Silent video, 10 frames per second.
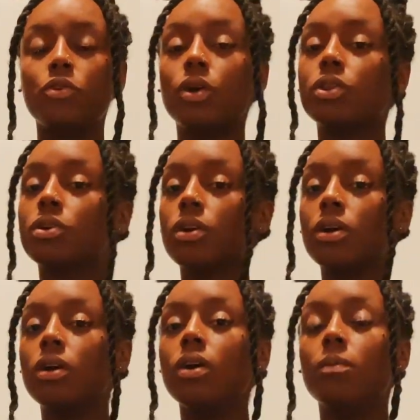other
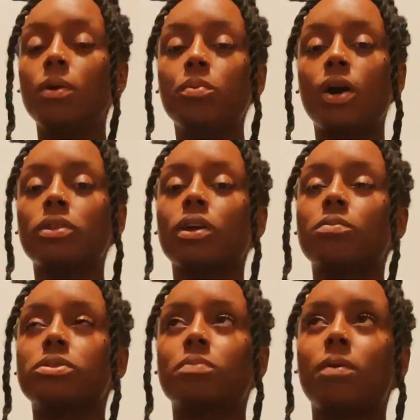people out there
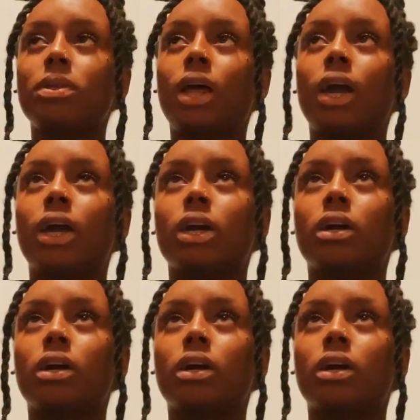was maybe like